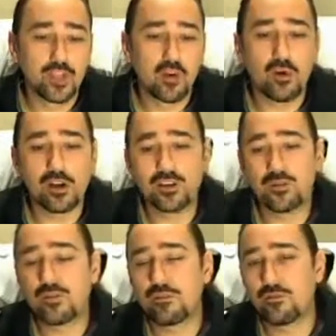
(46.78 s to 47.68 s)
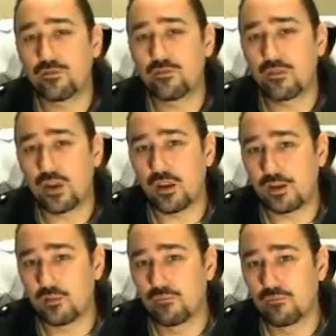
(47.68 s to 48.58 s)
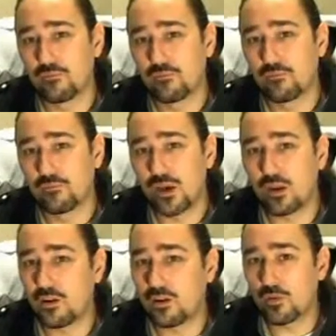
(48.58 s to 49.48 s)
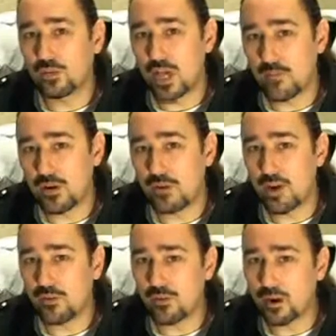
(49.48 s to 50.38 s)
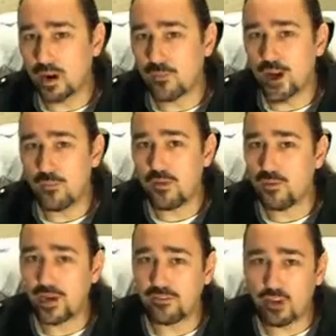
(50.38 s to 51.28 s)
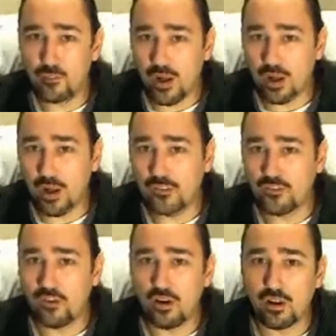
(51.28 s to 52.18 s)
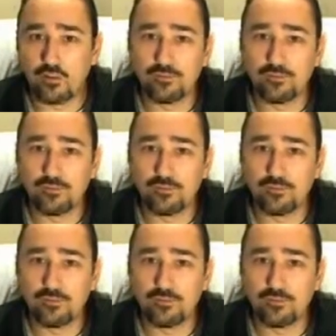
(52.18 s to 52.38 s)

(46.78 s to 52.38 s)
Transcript: Watch the movie V for Vendetta. And look at what's happening now with the Occupy movement. I've done broadcasts on it.